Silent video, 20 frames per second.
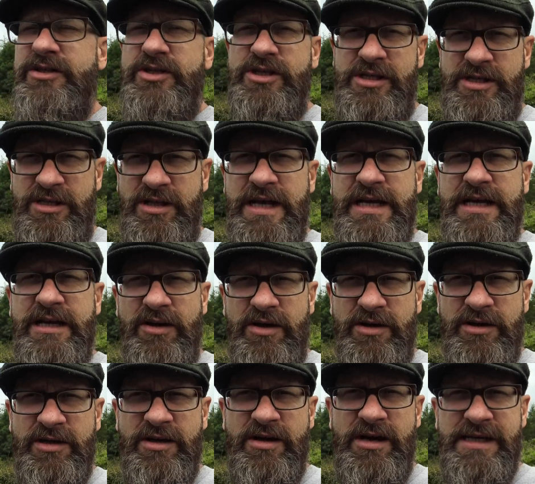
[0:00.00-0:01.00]
just like a
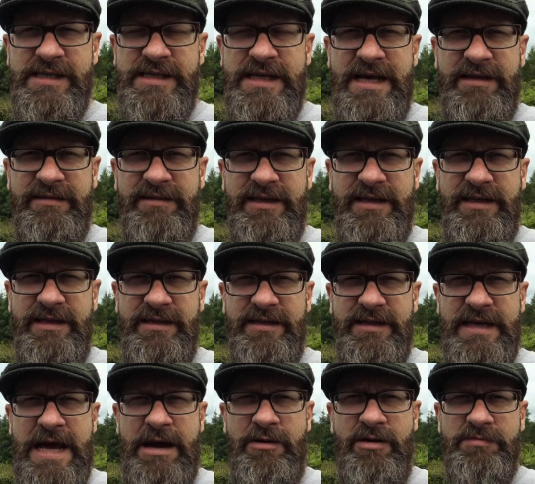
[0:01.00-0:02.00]
lot of guys out there,
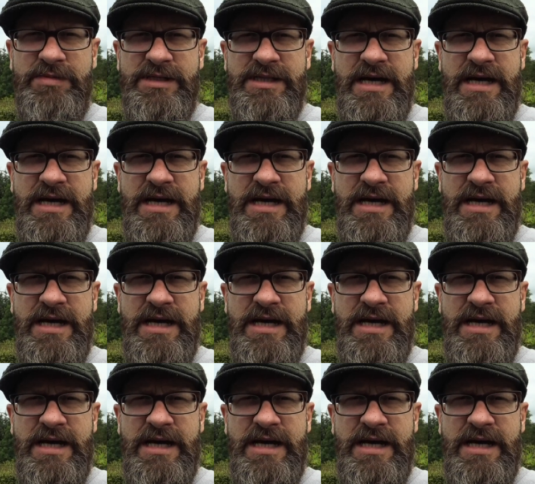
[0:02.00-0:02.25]
now I'm